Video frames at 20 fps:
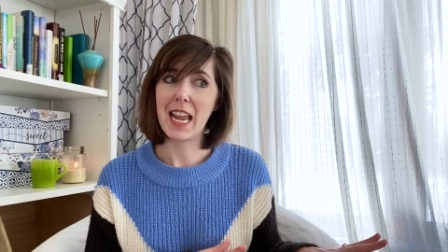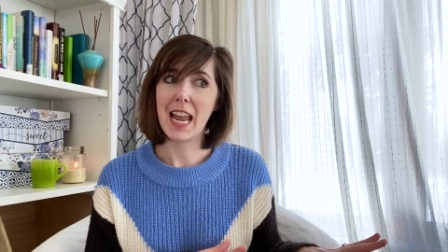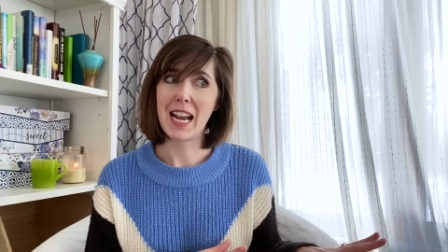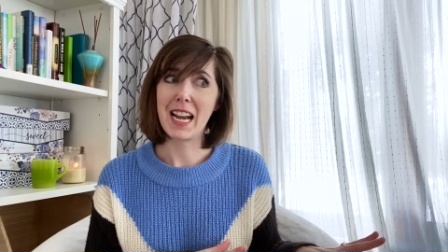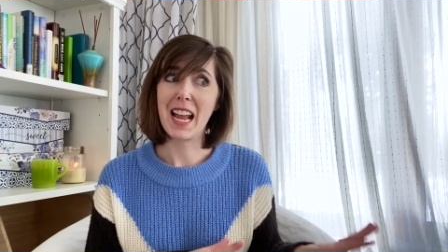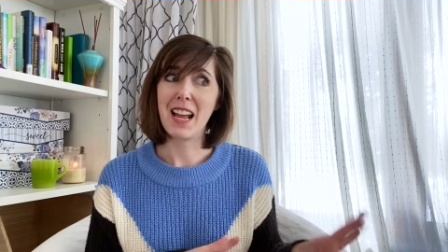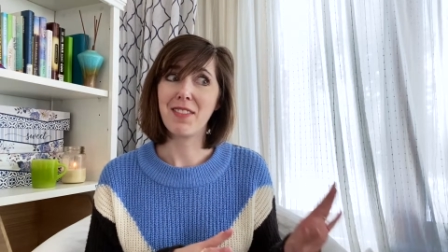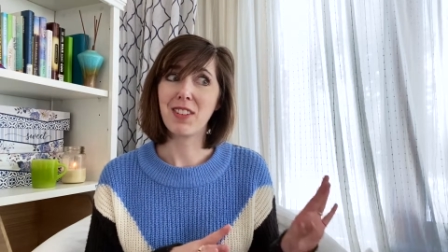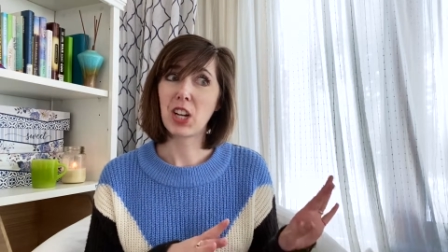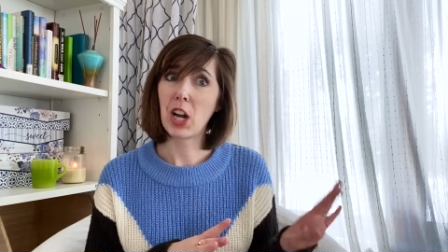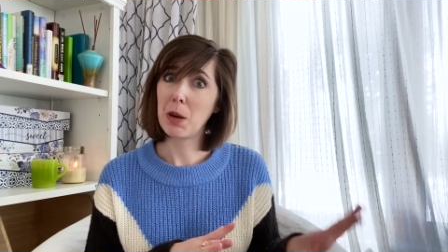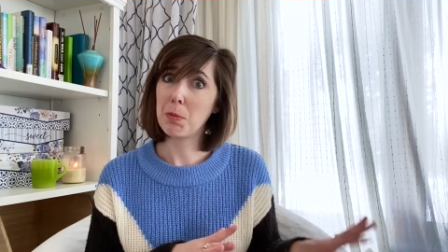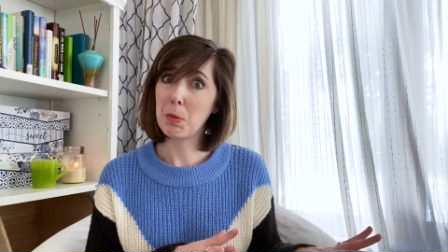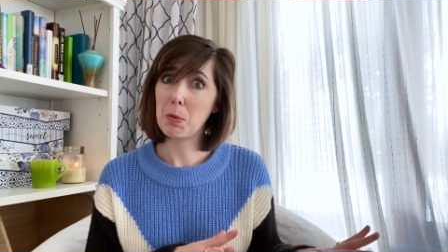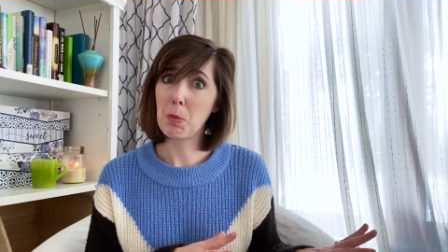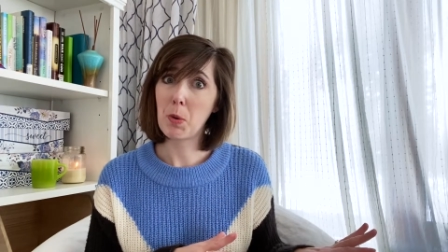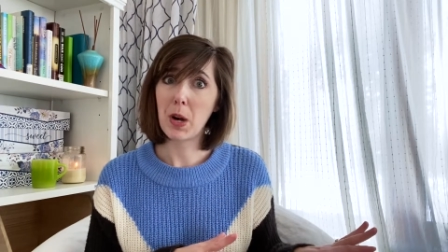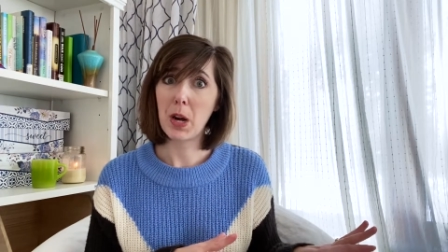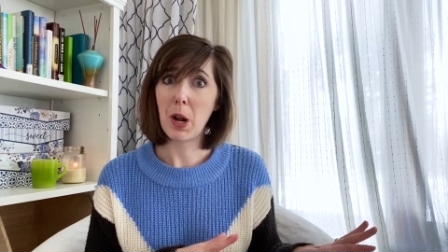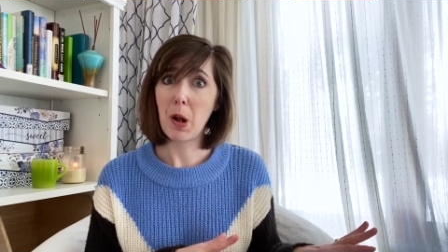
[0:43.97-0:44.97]
and I have a couple
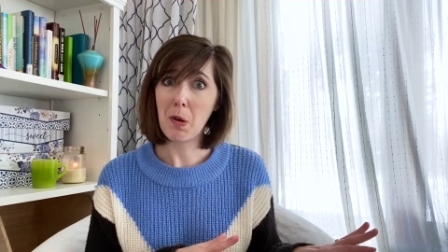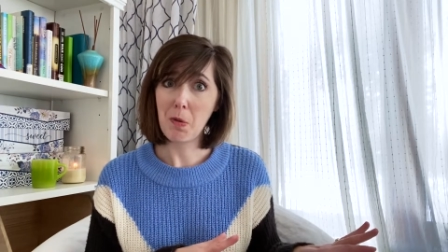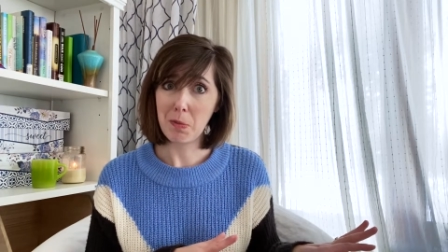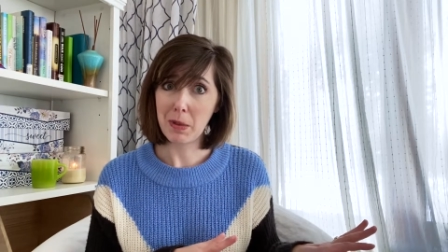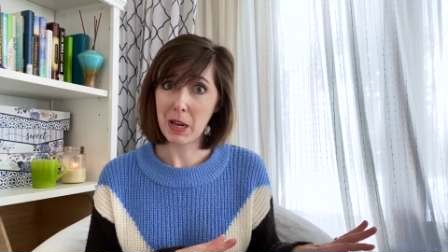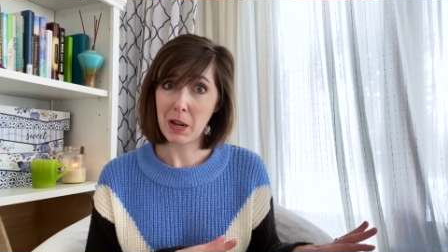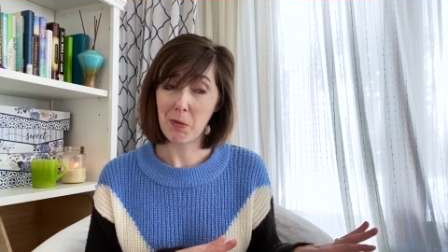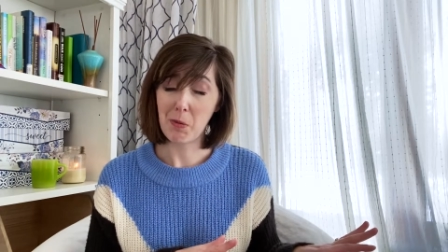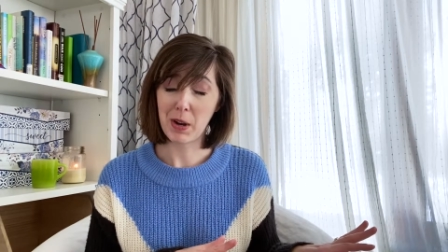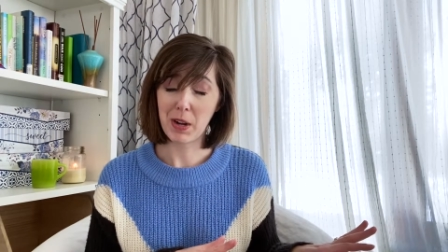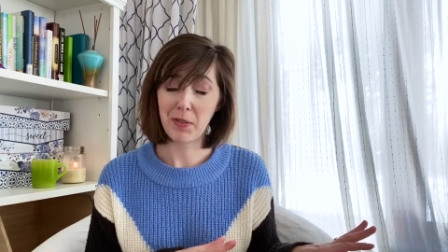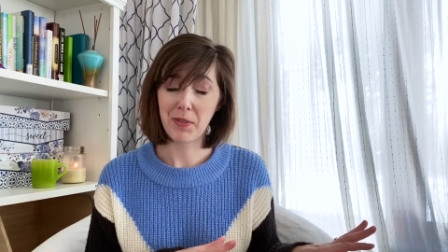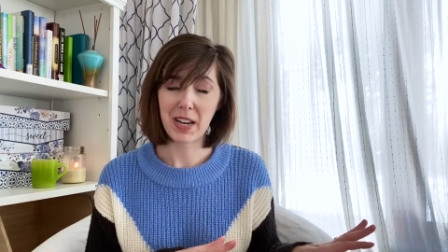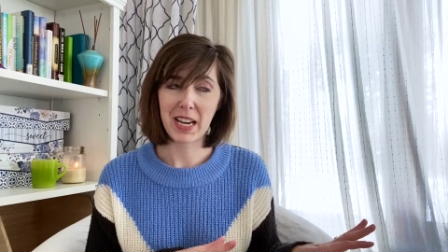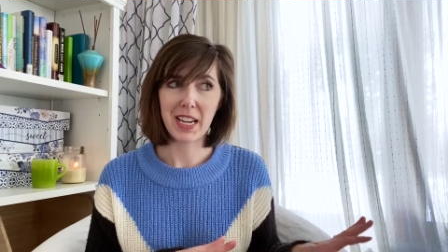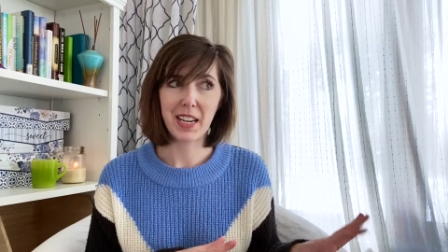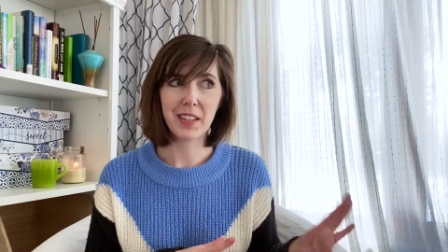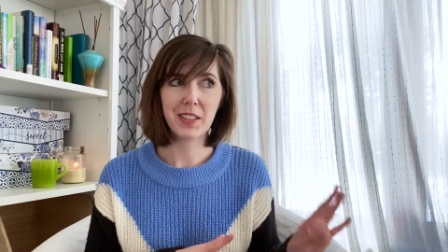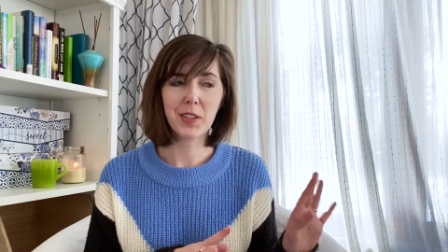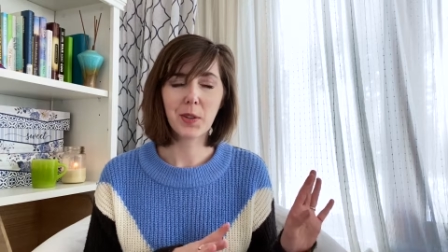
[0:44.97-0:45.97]
more at home that I want to
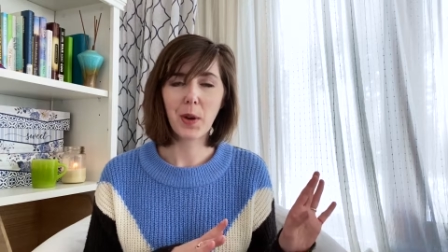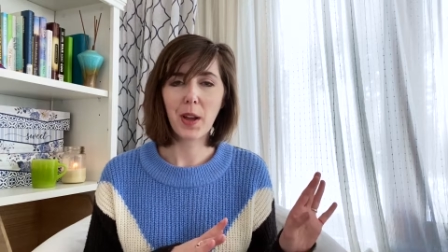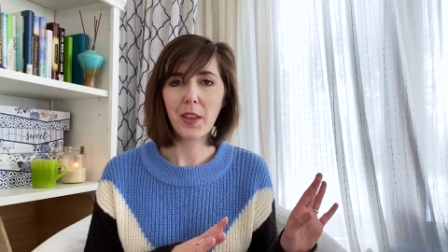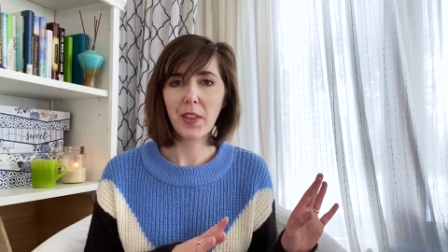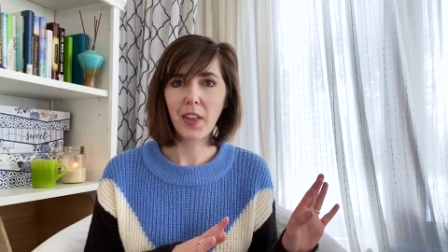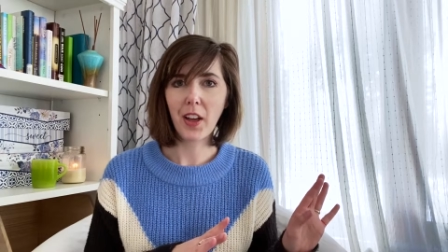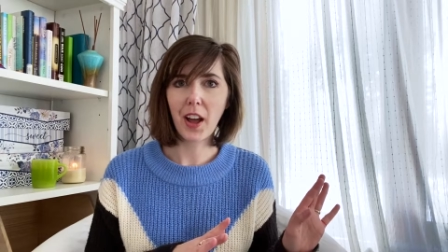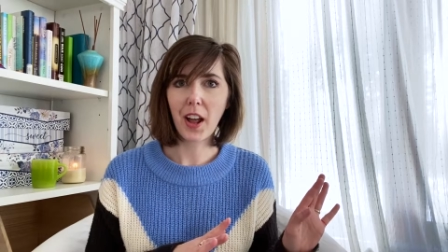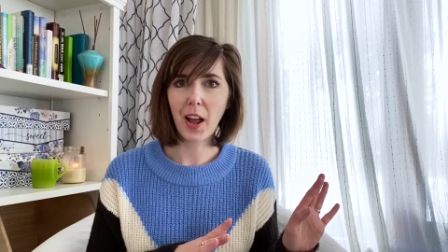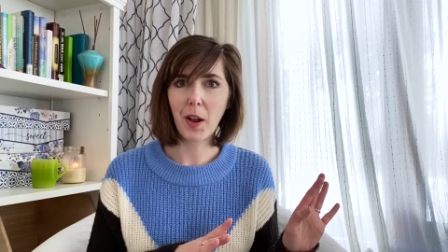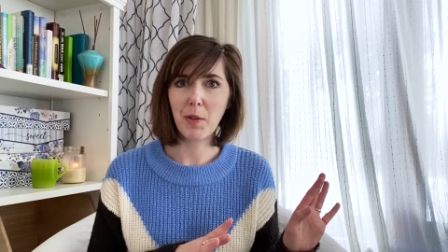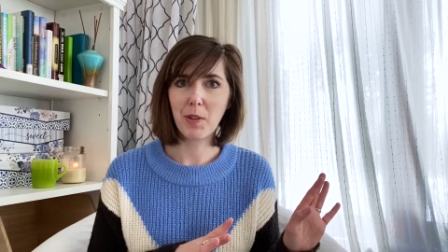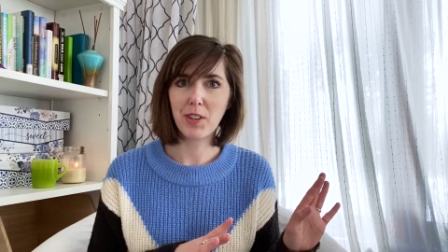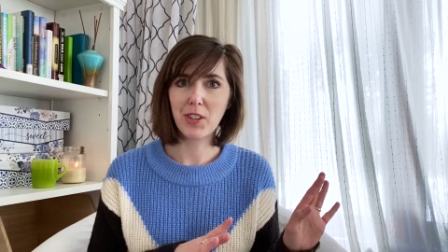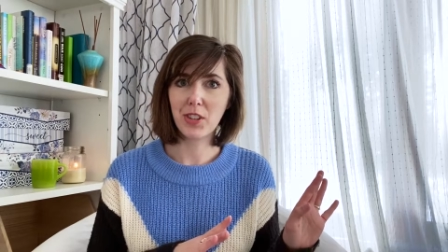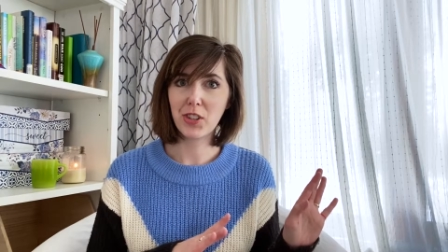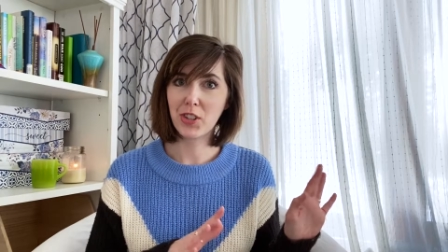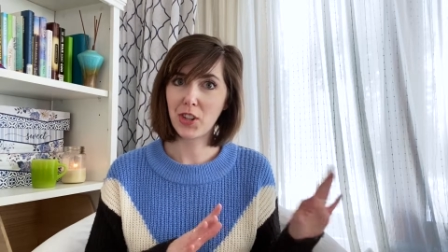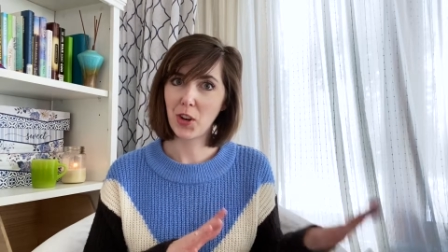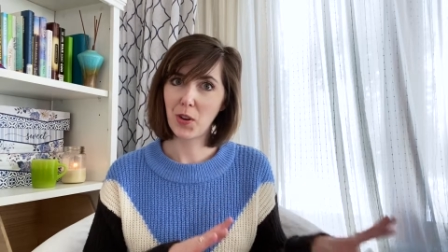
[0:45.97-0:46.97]
read. So I thought I would
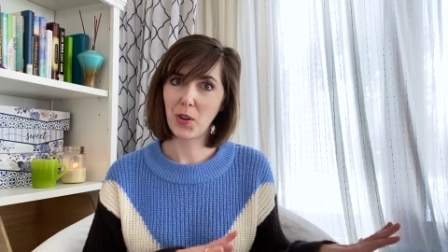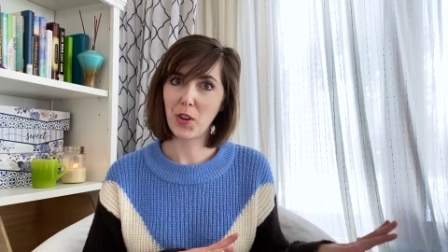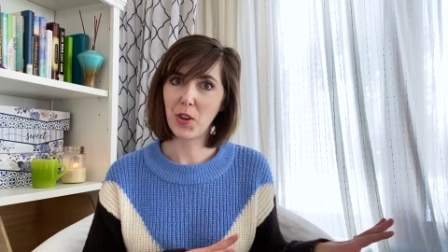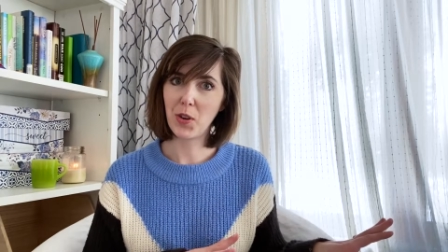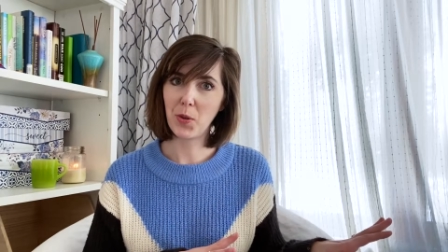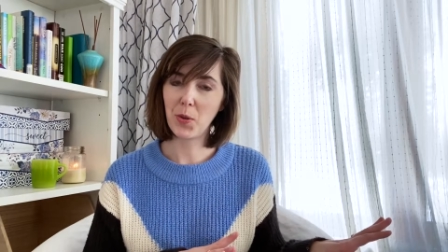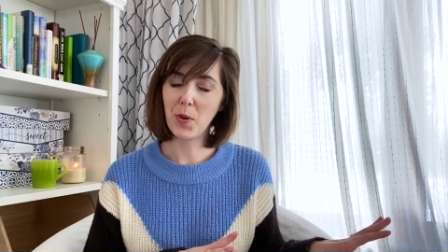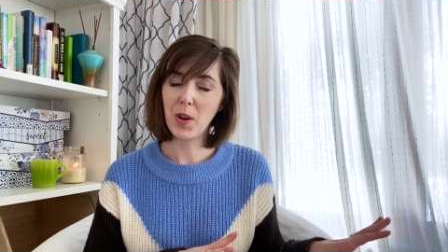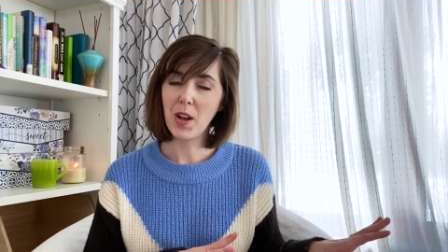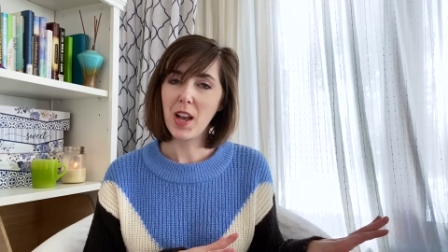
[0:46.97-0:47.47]
just show you